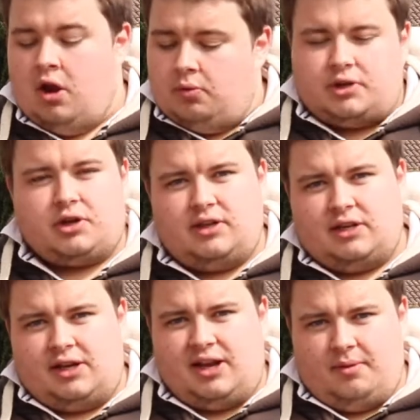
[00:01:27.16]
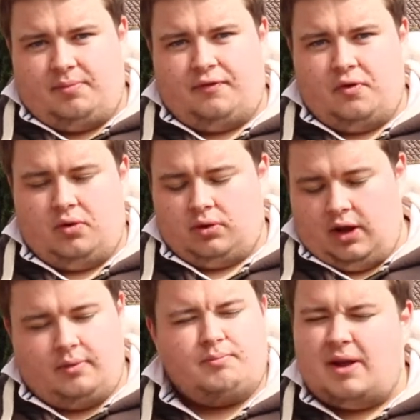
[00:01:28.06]
which I did a year before,
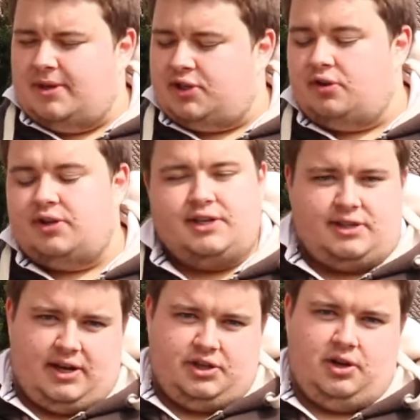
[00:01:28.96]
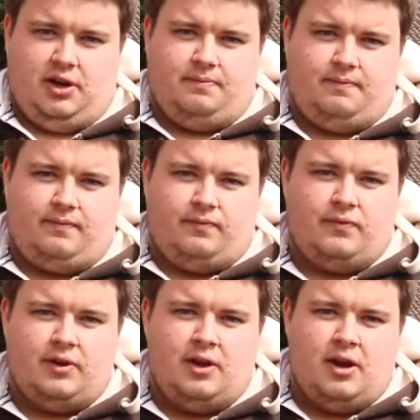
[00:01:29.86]
like maybe 2 years actually.
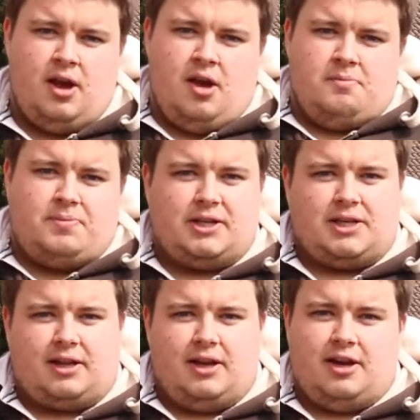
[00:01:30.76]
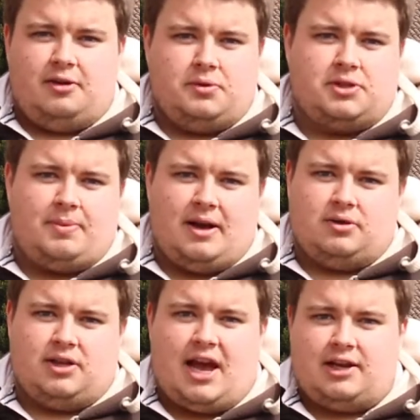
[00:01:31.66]
Basically it was
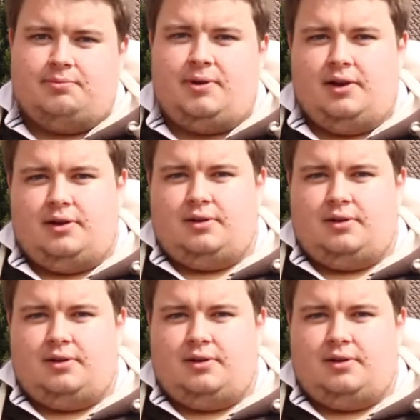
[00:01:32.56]
about a caterpillar